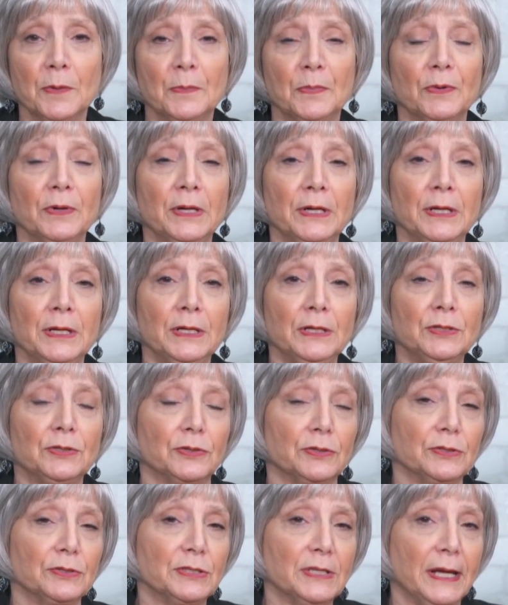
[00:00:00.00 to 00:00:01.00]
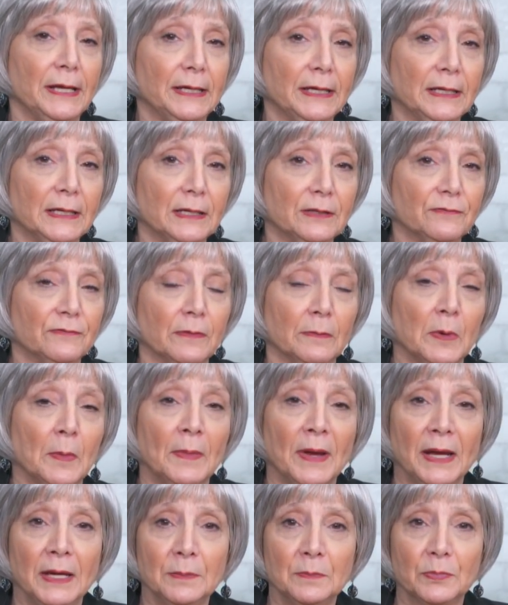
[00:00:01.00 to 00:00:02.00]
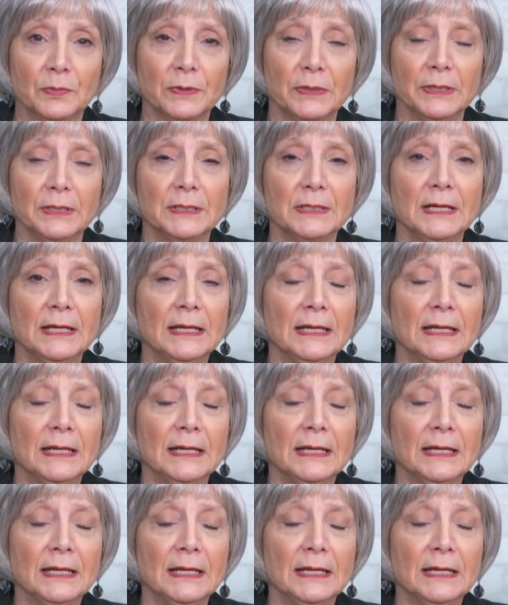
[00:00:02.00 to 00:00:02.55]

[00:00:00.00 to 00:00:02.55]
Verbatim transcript: print or you're taking it from a main print,